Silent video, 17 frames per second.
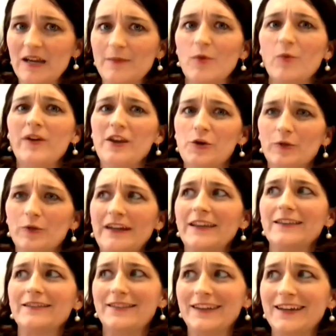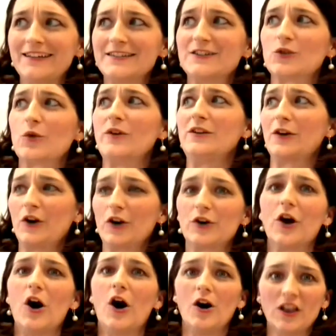but we agree that this is going to
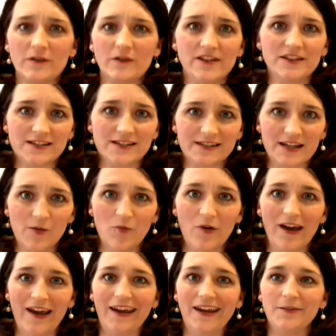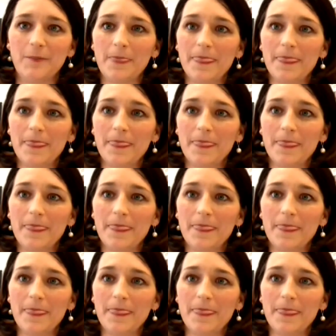hurt all of us in some way.